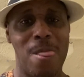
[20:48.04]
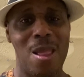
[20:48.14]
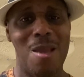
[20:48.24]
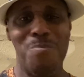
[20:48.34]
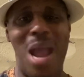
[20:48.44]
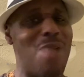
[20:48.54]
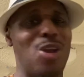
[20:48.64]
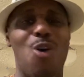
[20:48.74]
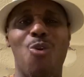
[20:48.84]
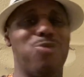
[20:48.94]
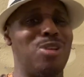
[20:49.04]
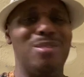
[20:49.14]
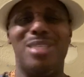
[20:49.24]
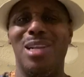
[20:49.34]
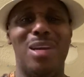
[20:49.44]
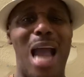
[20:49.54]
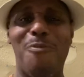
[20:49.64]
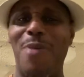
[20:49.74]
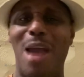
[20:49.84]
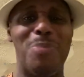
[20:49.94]
Mario used to look out
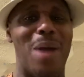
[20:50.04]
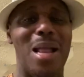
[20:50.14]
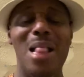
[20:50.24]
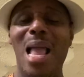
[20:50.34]
for everybody.